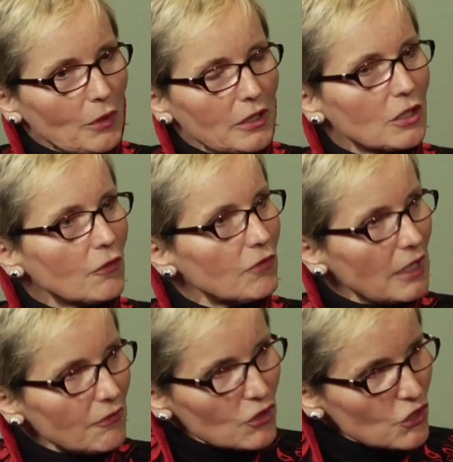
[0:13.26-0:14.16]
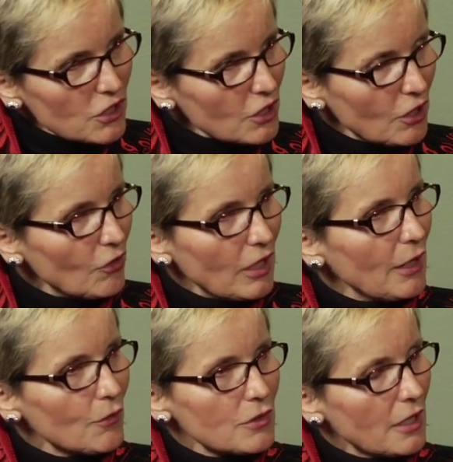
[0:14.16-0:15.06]
Well, you know, 5 years ago,
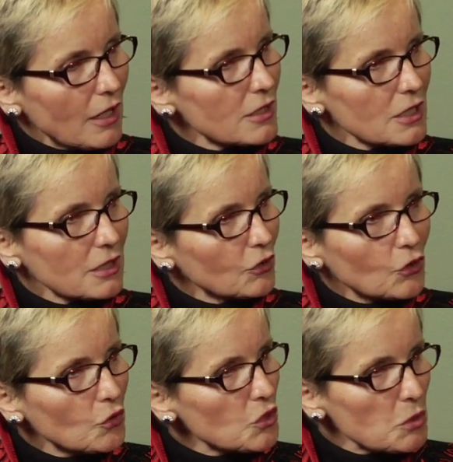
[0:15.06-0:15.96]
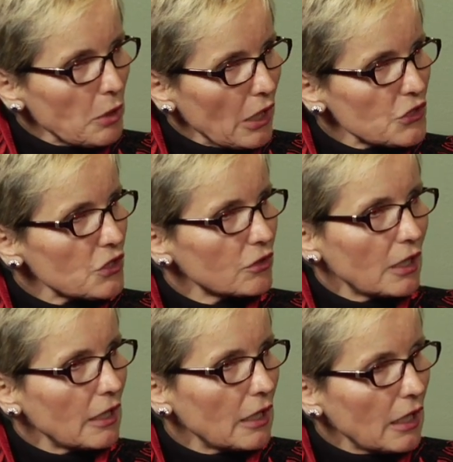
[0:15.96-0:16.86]
I was asked to sponsor
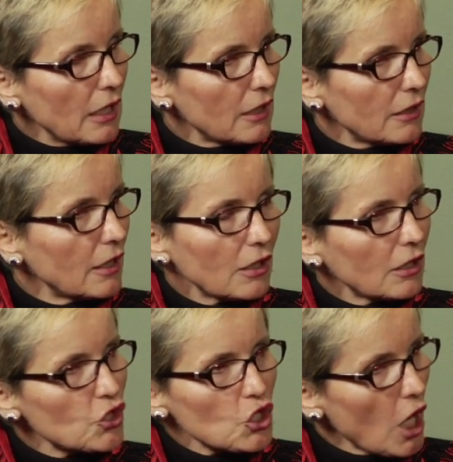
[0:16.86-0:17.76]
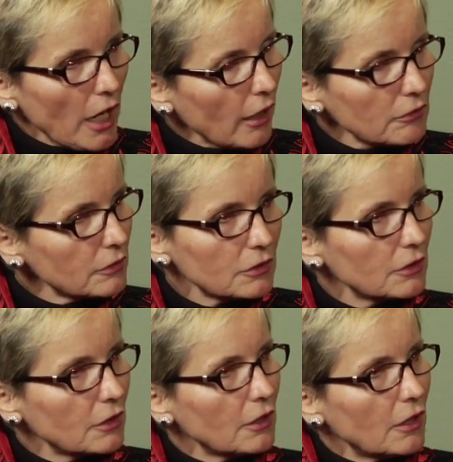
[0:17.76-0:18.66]
a child,
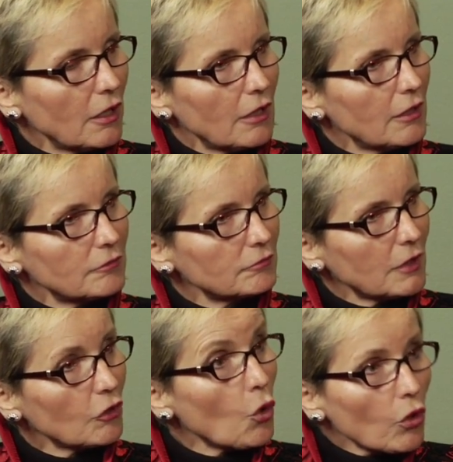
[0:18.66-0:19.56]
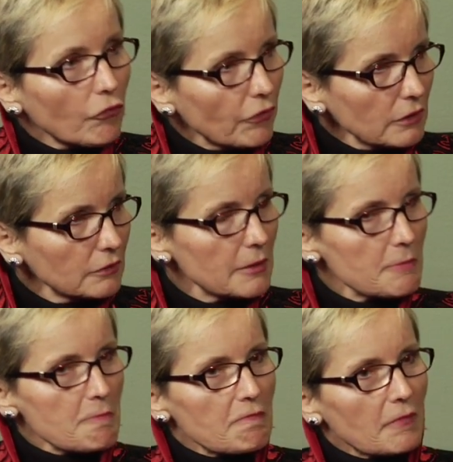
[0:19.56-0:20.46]
an orphan,
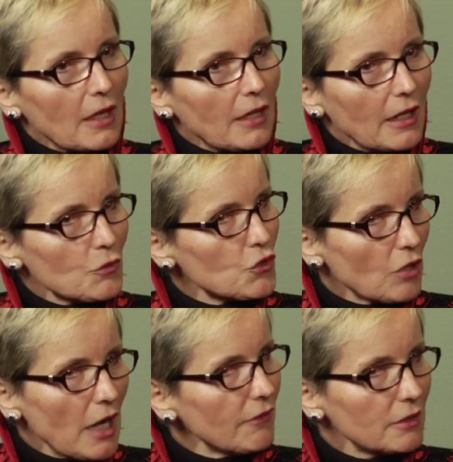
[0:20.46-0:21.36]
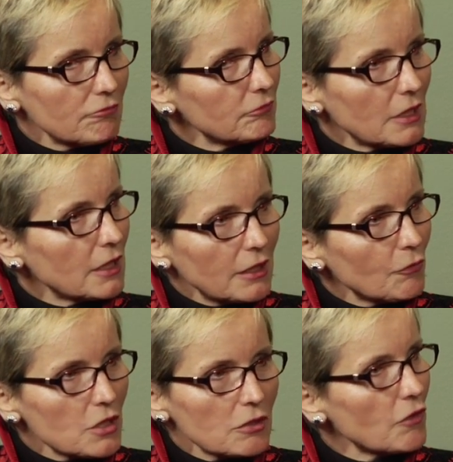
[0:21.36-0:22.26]
and I was driving,
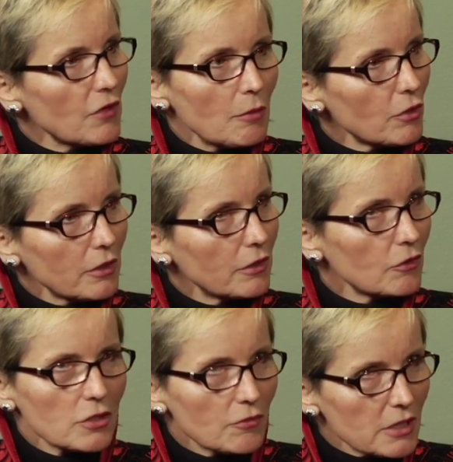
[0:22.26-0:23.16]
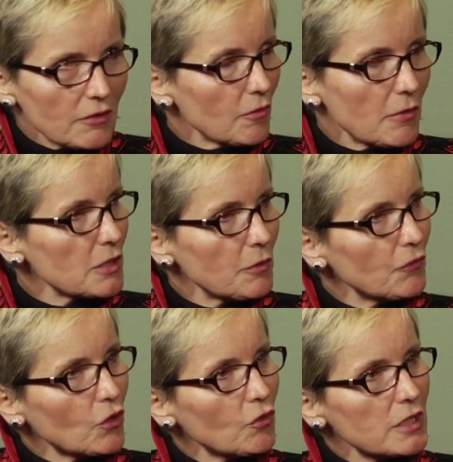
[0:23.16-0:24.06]
it was November, you know, so several months
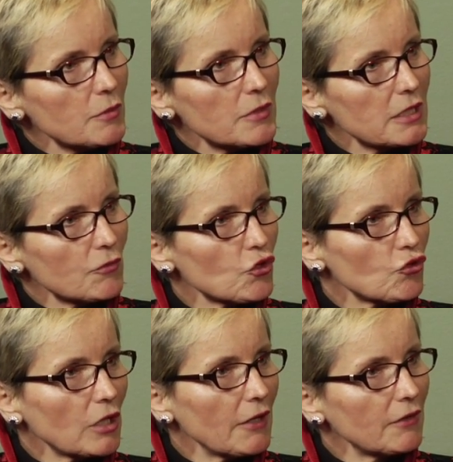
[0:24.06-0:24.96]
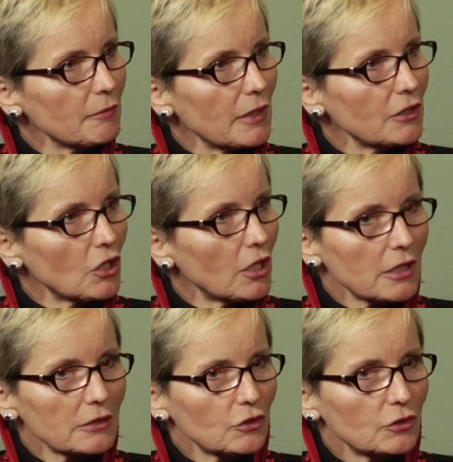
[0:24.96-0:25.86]
before Christmas. I was driving my
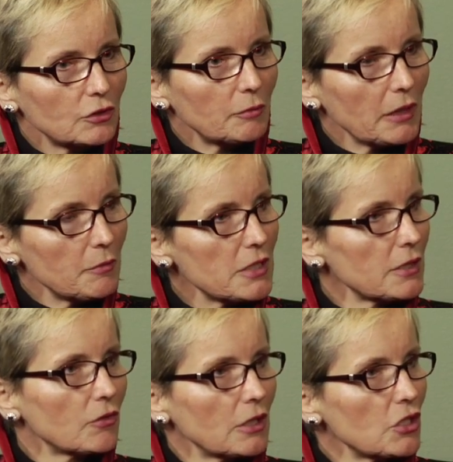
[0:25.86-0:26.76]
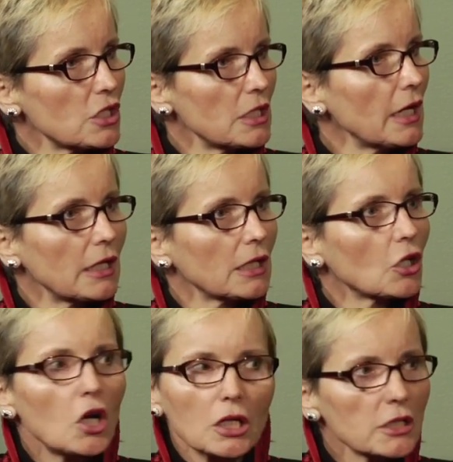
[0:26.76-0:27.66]
daughter to a babysitter, and she had a
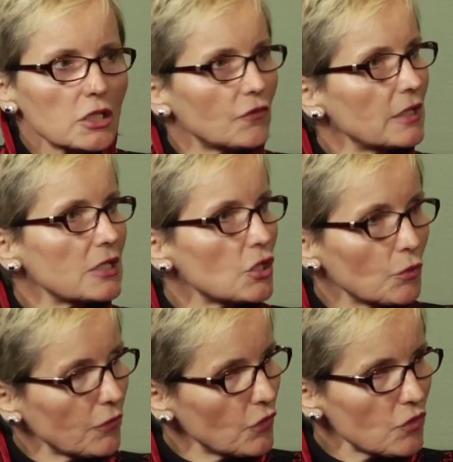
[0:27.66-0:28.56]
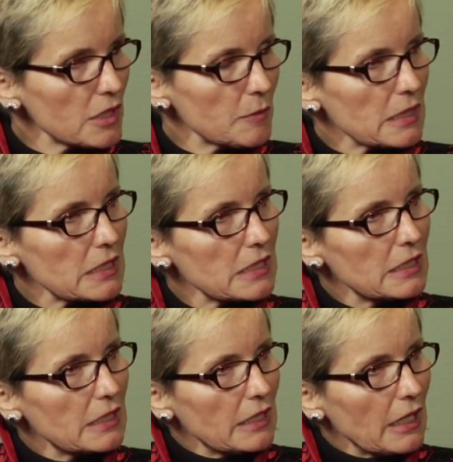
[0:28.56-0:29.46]
long list of things she wanted for Christmas.
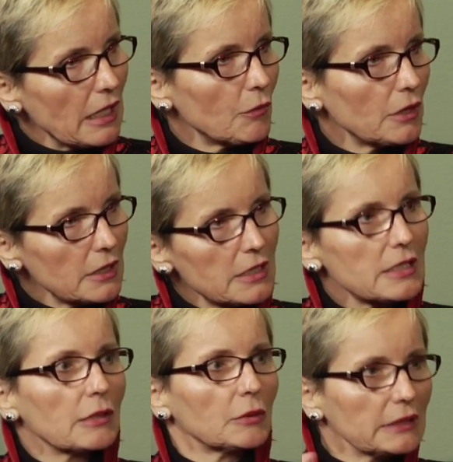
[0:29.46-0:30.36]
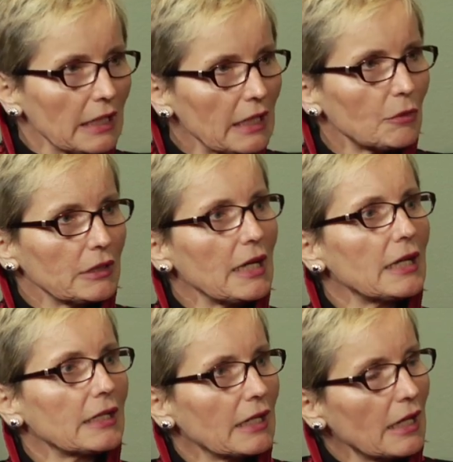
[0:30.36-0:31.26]
And I want this, and I want
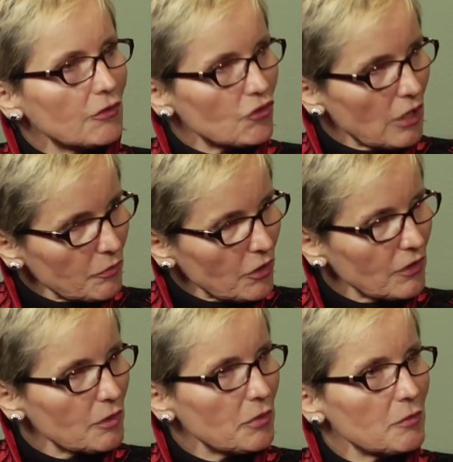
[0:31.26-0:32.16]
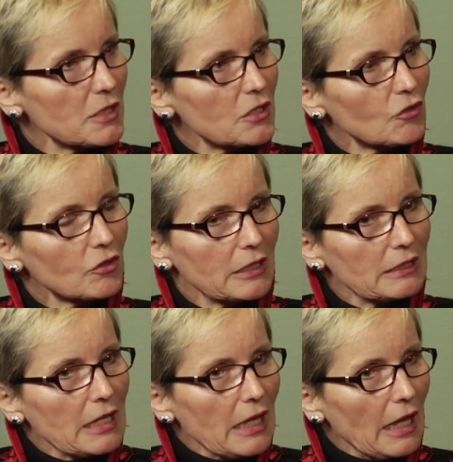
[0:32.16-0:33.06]
that, and I dropped her off at the
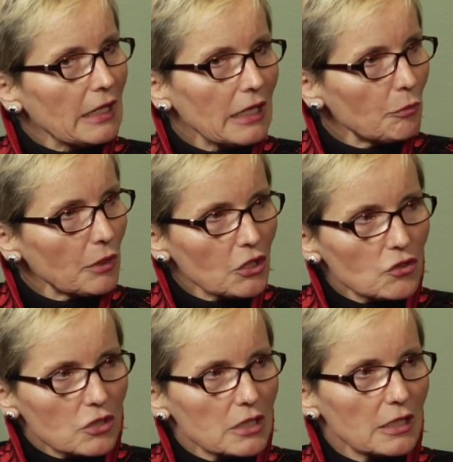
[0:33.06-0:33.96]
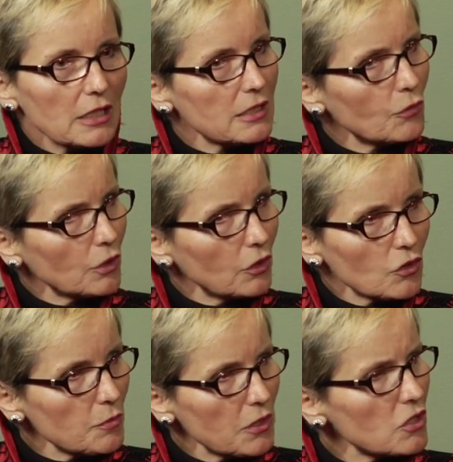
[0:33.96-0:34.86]
babysitter, and they had pictures. And I said, what are
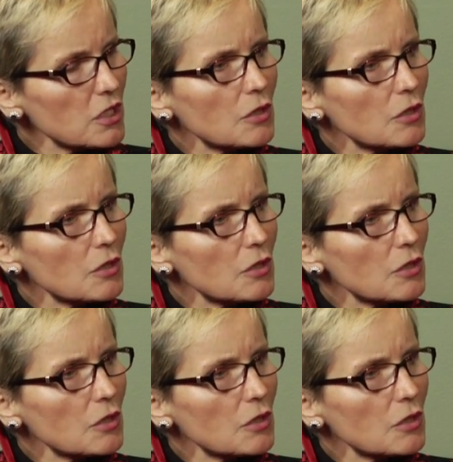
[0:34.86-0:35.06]
those pictures?